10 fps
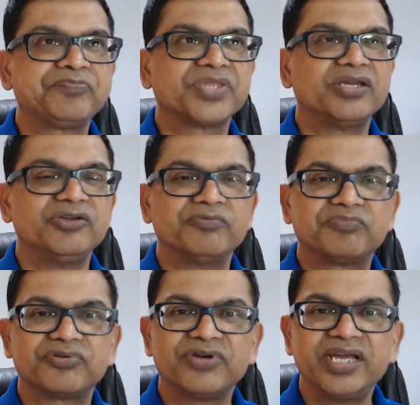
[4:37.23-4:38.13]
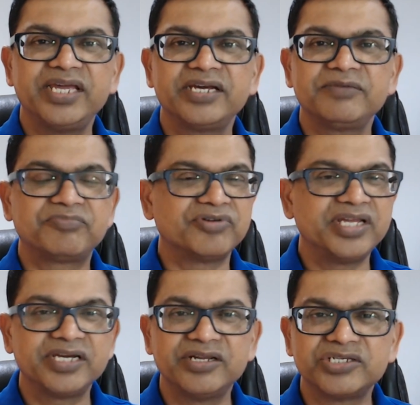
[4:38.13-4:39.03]
you're praying
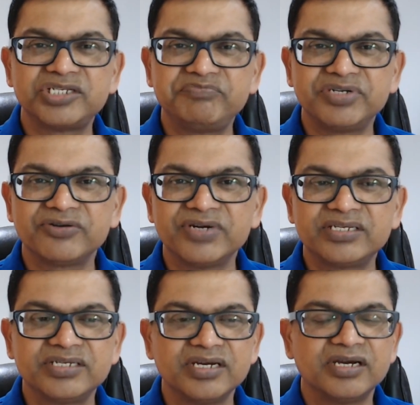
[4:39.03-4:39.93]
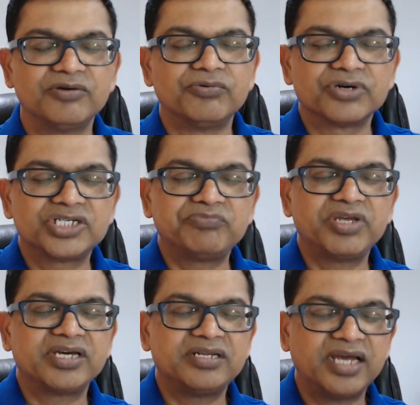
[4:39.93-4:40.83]
in the spirit, worshiping
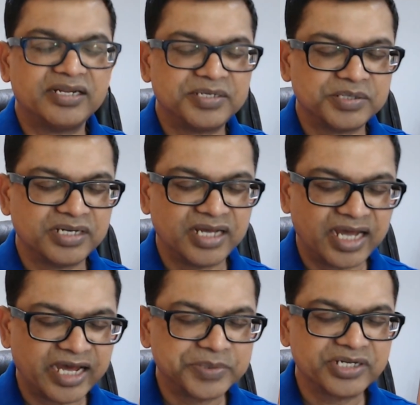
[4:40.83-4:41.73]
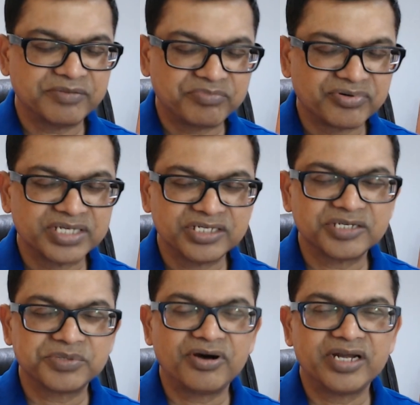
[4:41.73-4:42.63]
and having the presence of
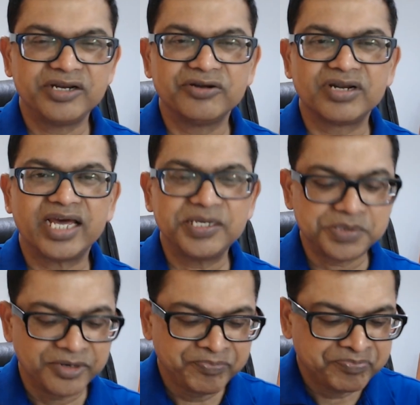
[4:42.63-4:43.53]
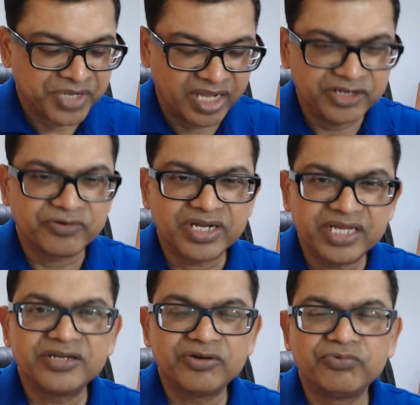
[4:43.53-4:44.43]
God in your life, and you are in
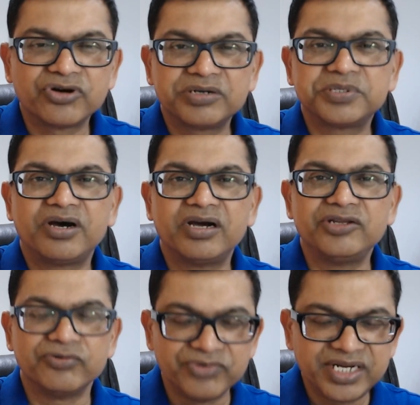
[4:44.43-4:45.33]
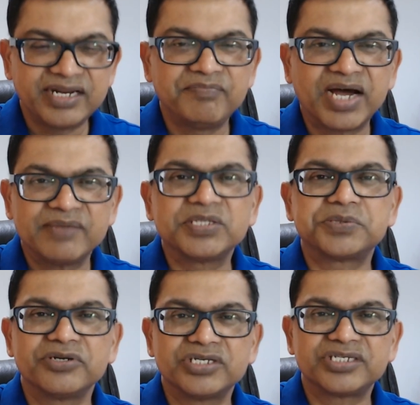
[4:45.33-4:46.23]
the Word of God. You're reading the Bible for
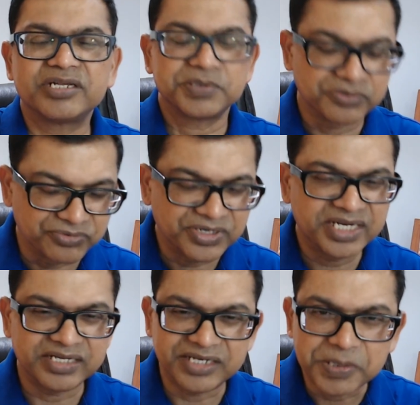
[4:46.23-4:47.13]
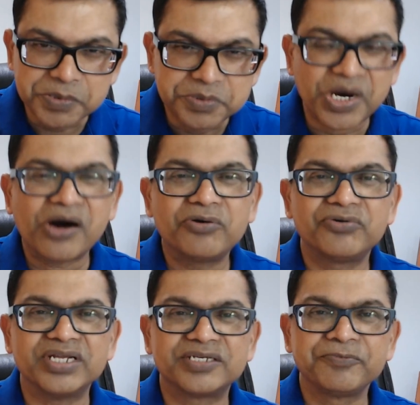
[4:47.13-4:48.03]
yourself. Read it, devour
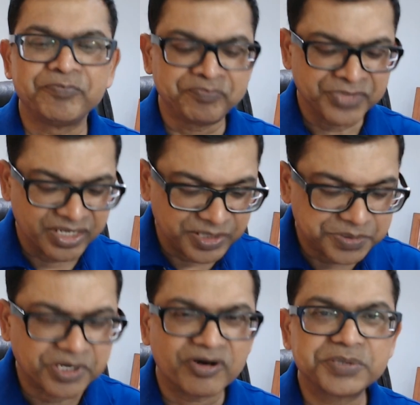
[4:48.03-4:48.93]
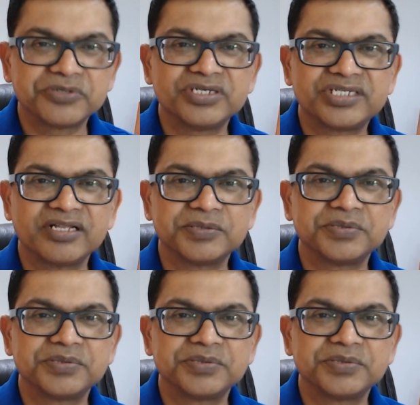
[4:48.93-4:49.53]
it, devour it for yourself.